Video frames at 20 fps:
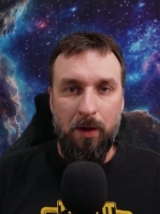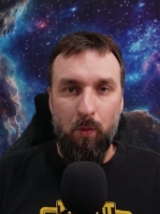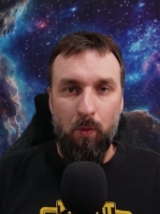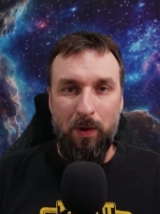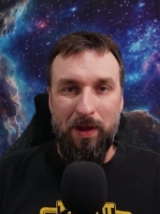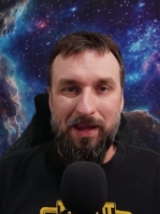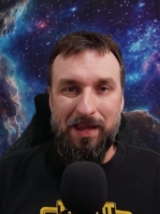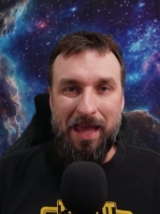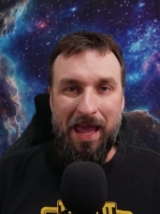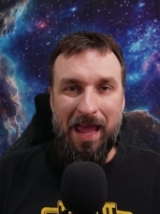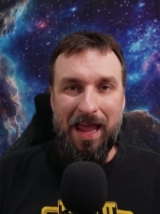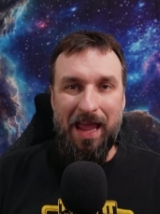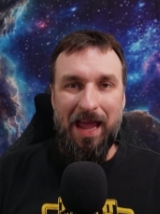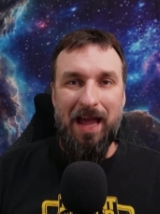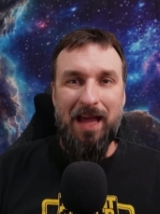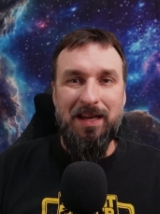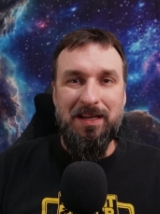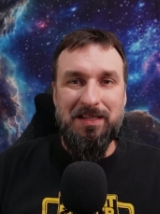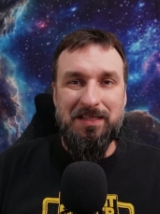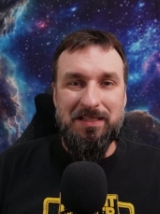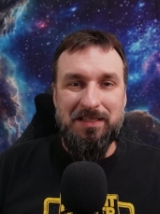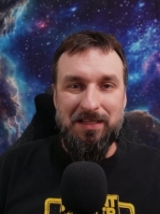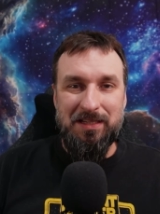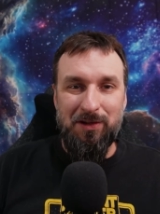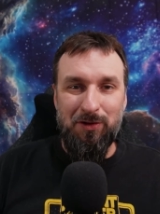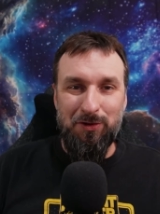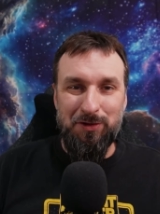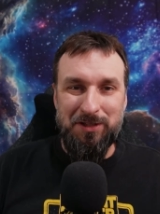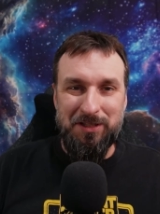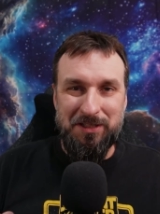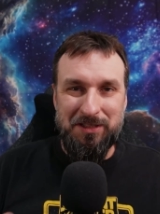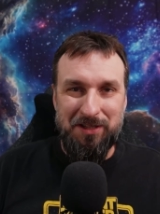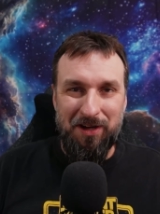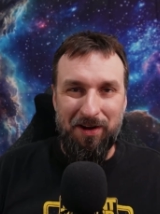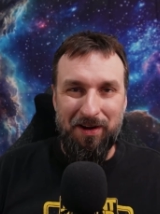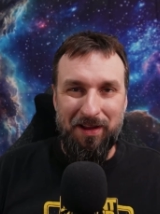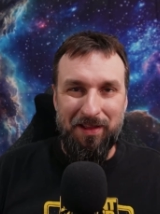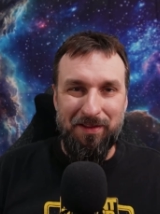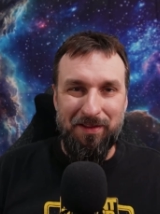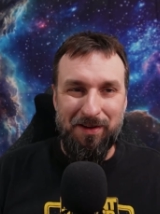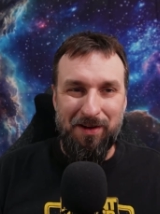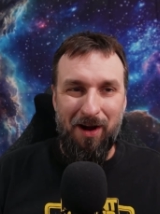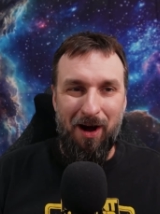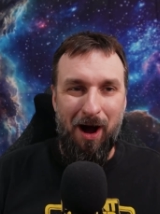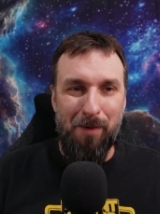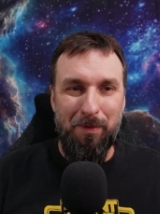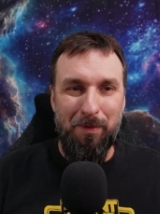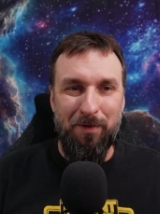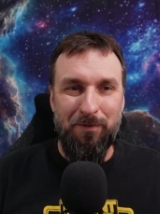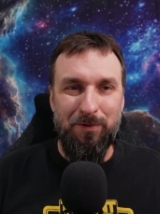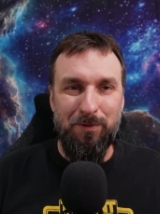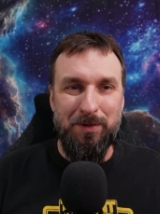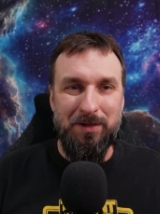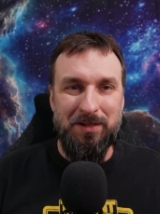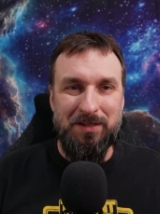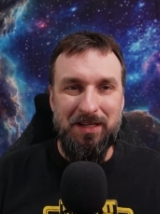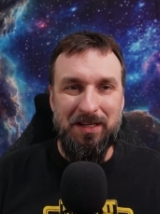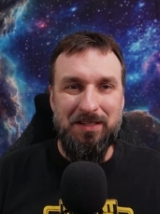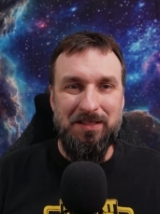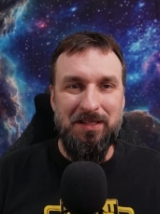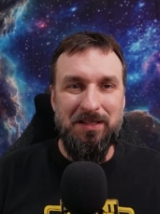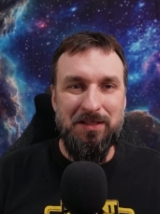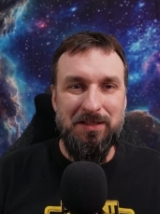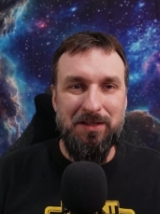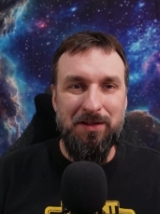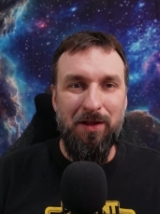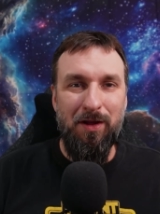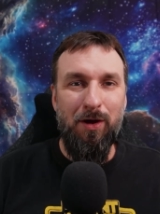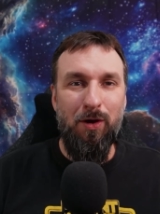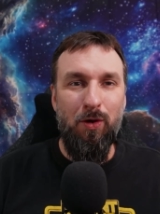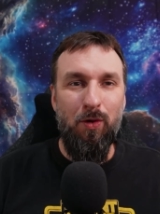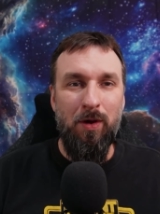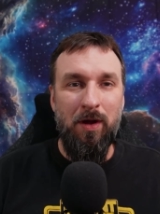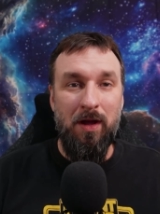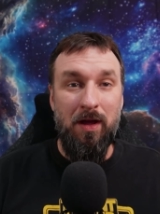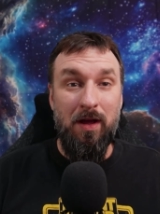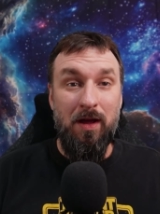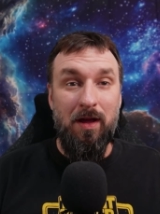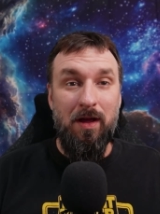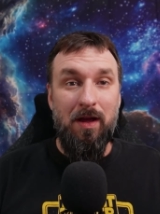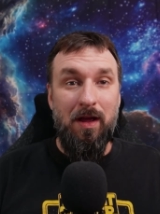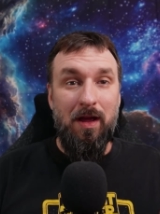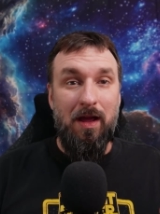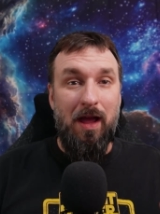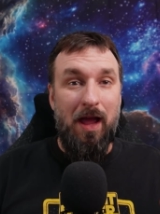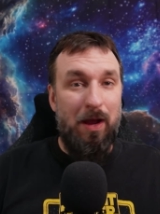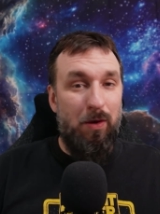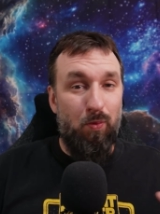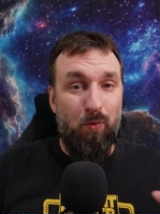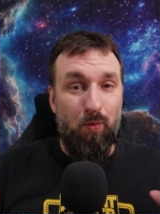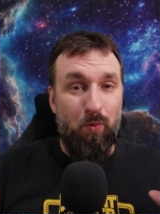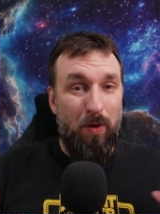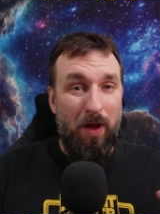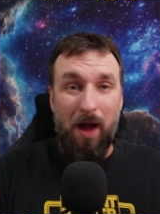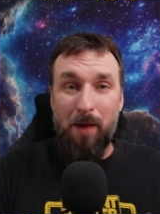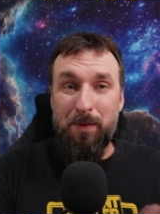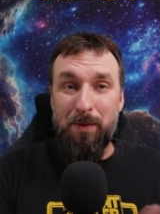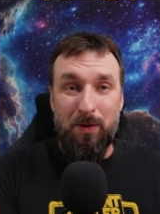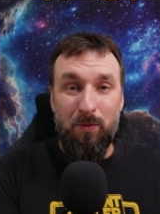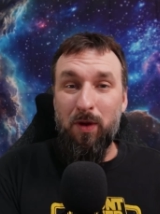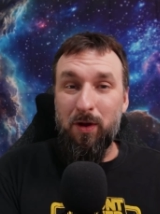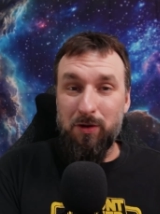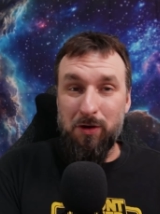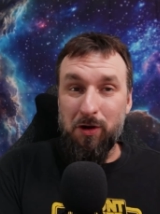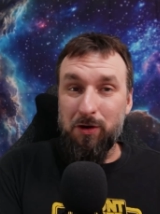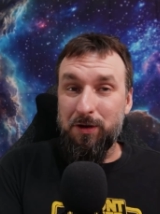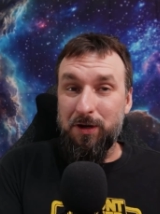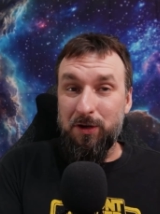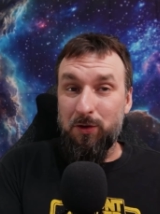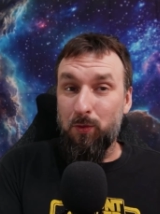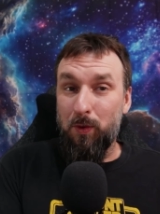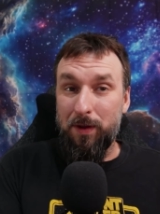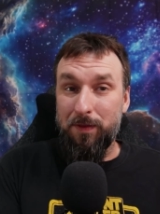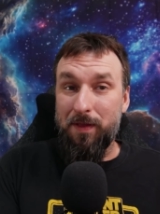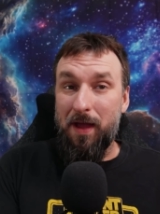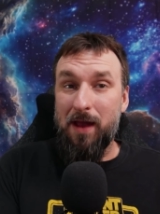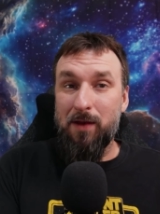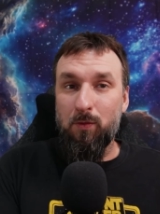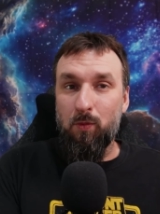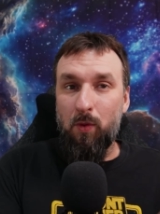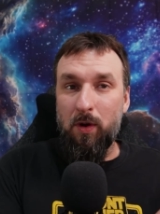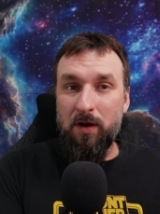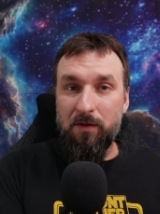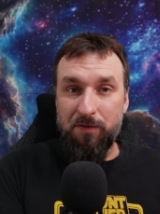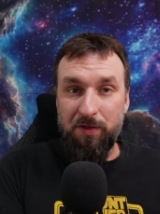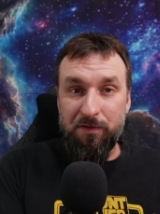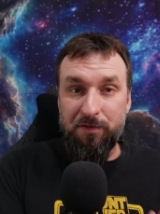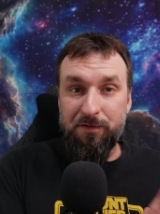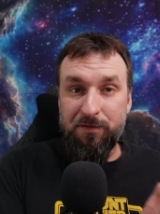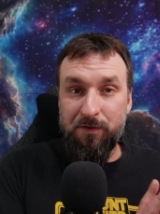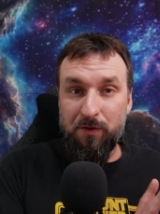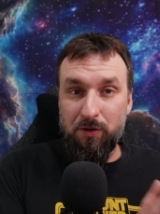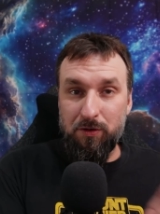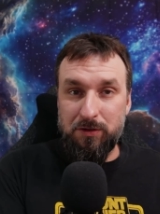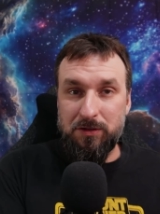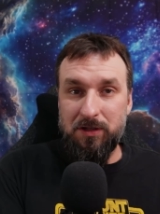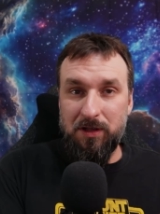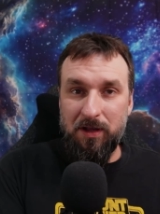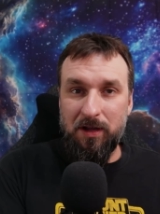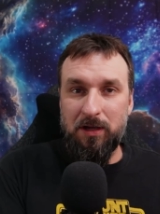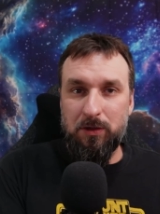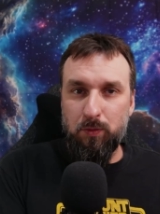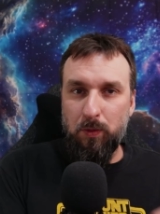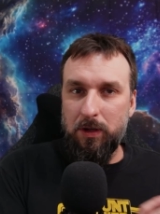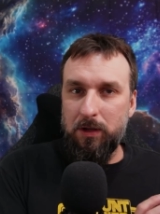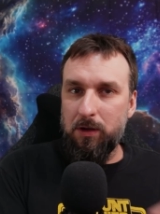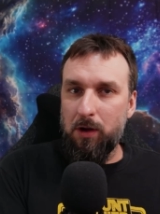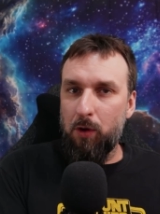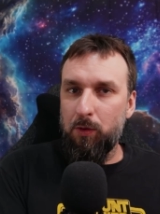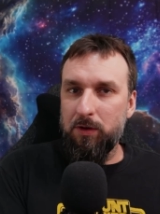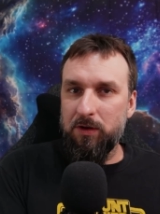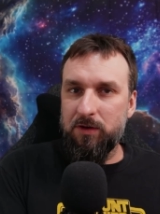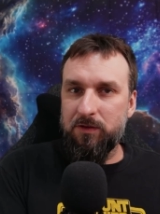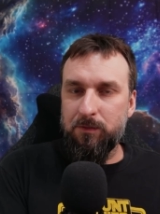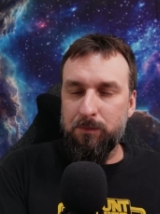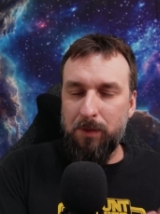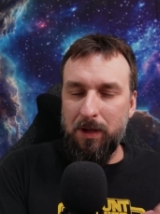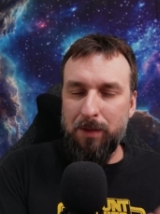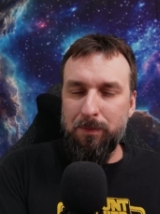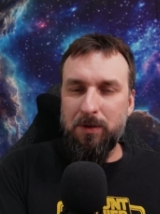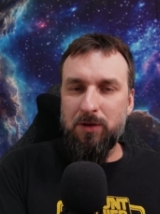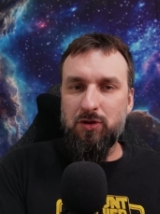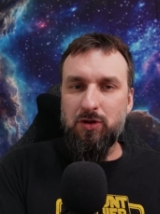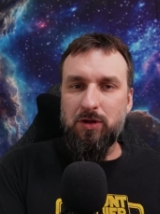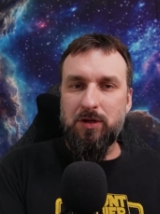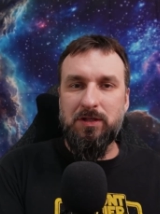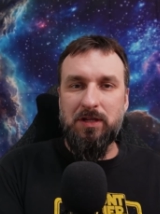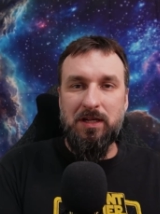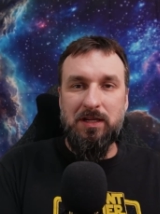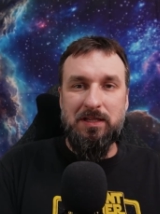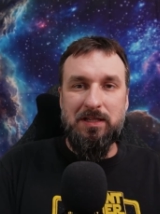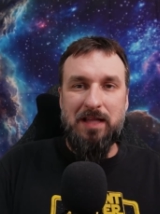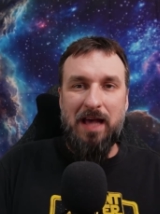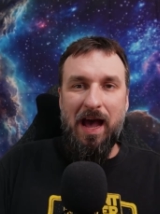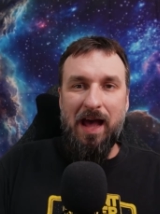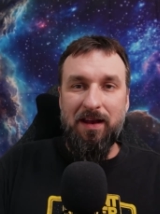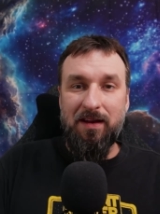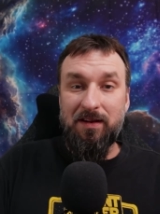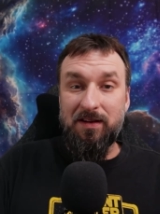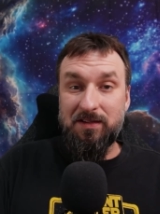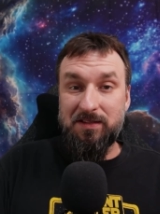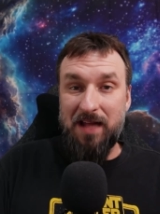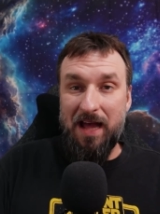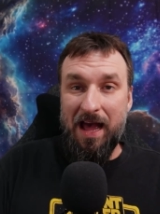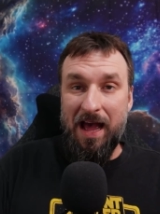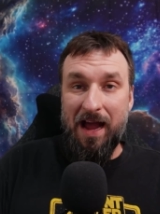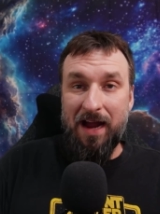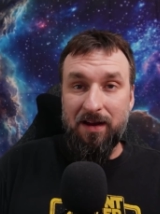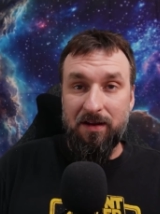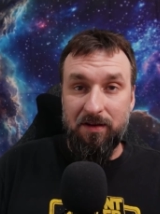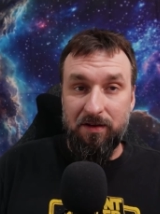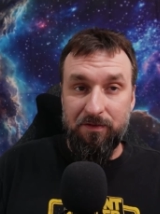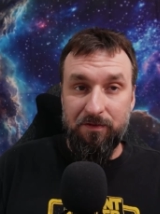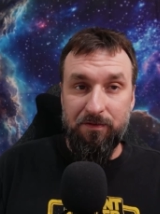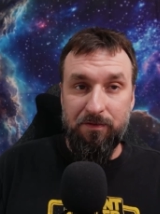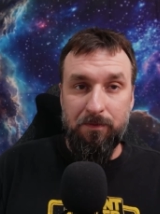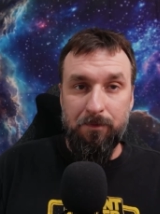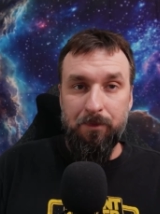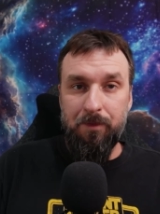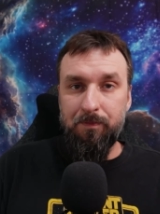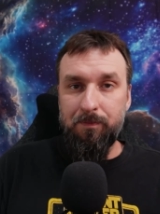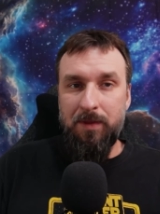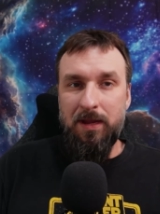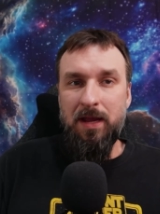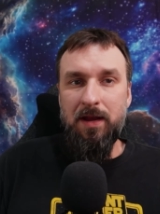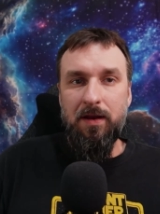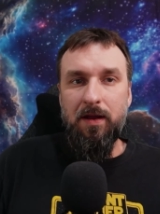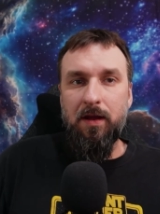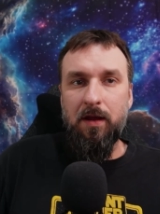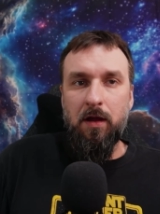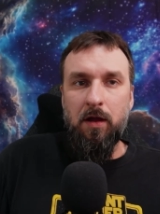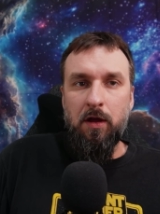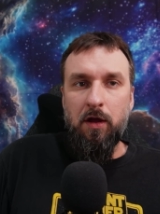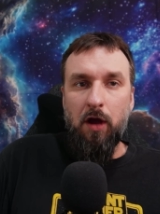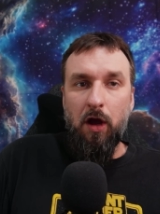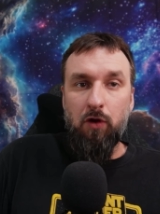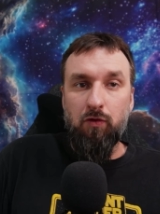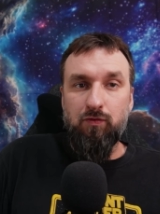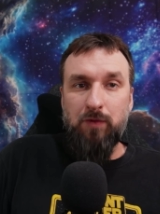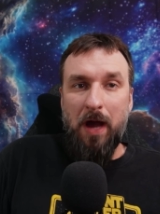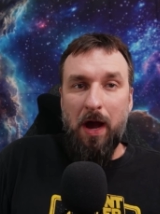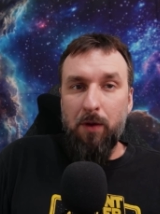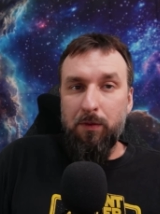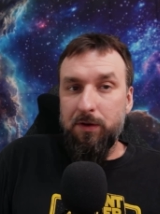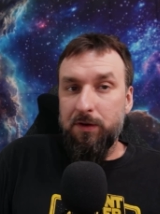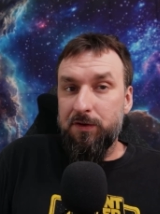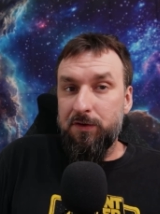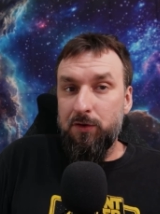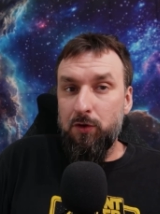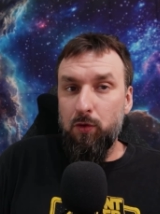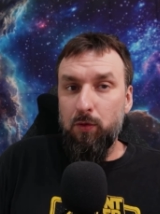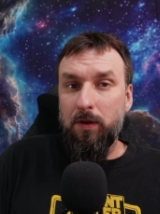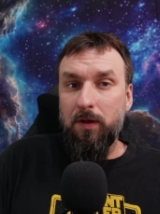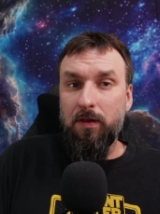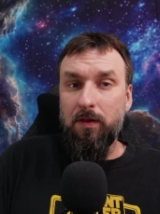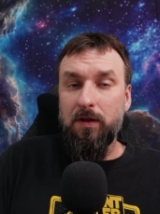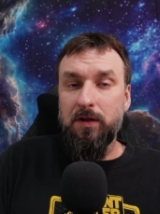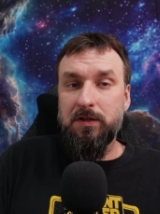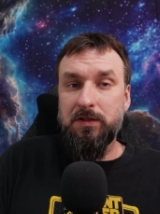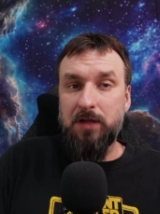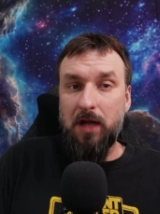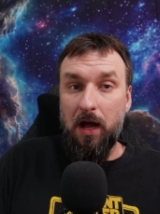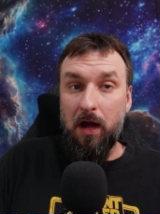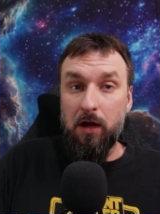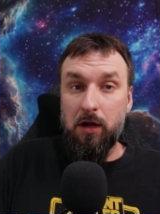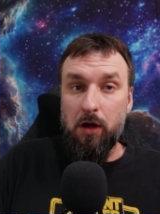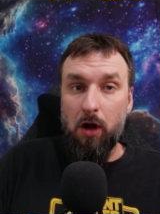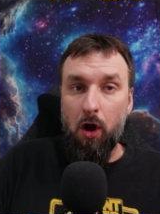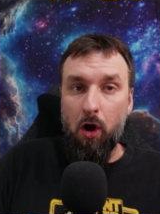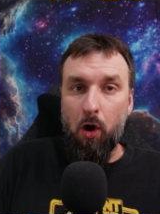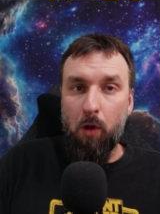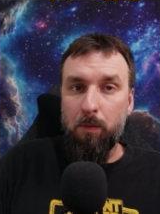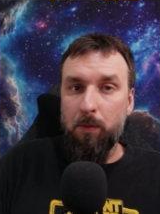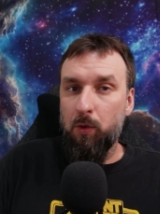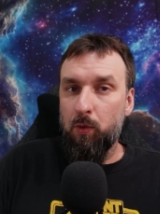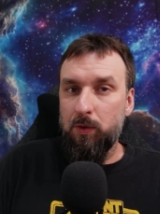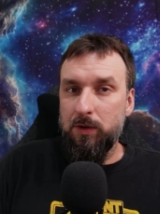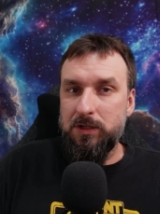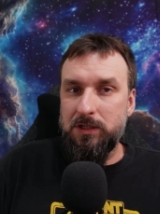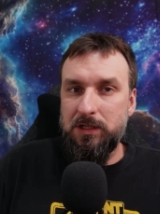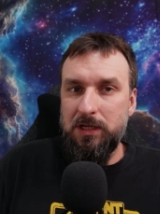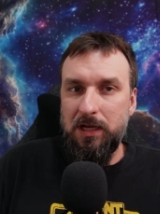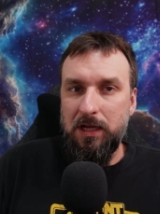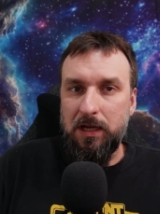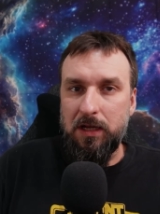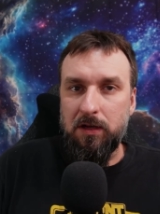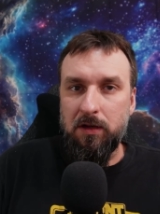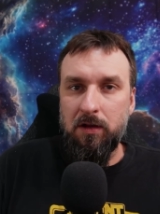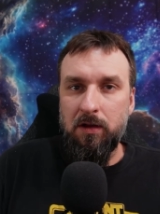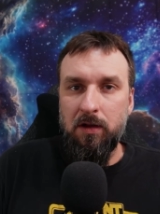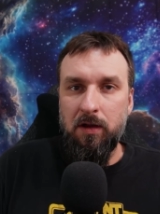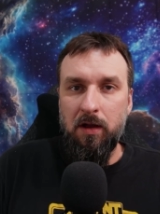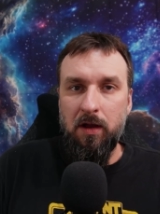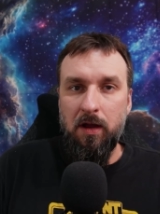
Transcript: We can still study the comet from a distance, though, and we, I mean, we are already doing that. One of the first things we notice from images is that it is active, meaning around its nucleus, a coma was seen.